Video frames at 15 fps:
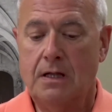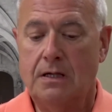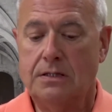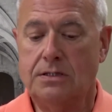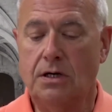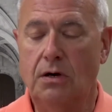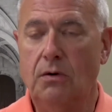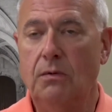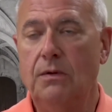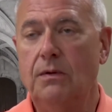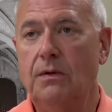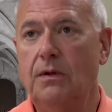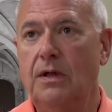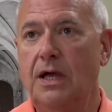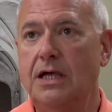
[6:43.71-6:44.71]
So
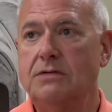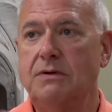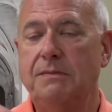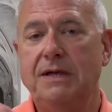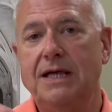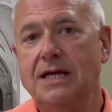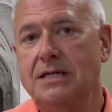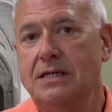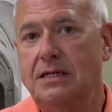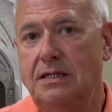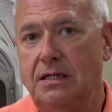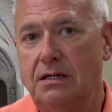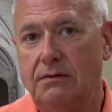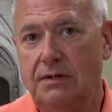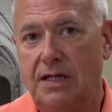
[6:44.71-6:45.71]
as we begin to
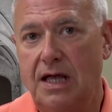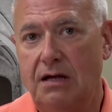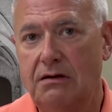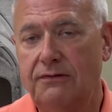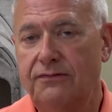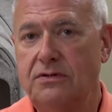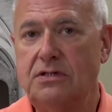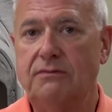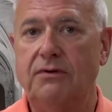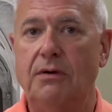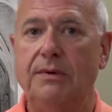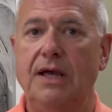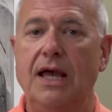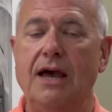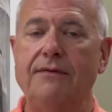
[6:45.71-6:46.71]
deal with anger, first of all,
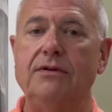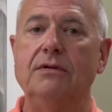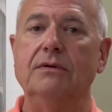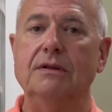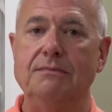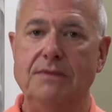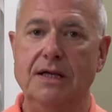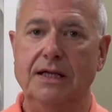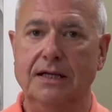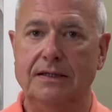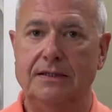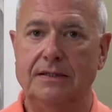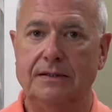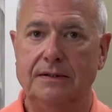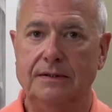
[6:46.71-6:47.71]
we have to admit
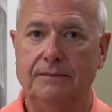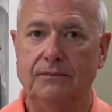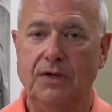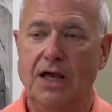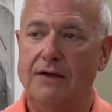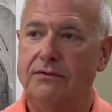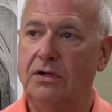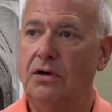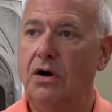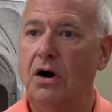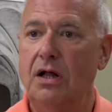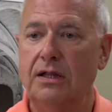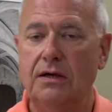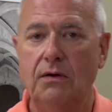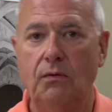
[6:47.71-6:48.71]
it. We have to
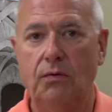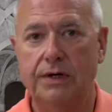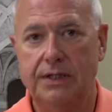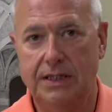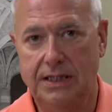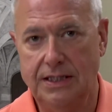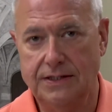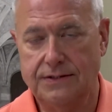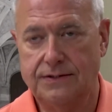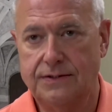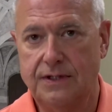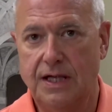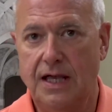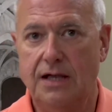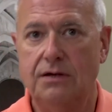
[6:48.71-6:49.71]
call it what it is.
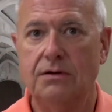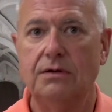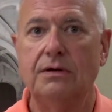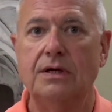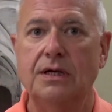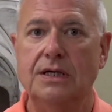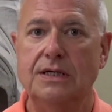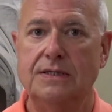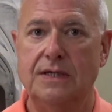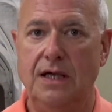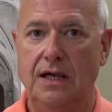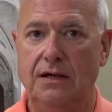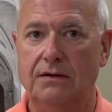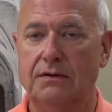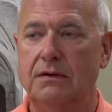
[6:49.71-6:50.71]
Anger is
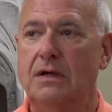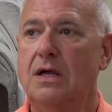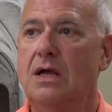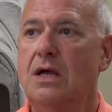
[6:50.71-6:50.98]
anger.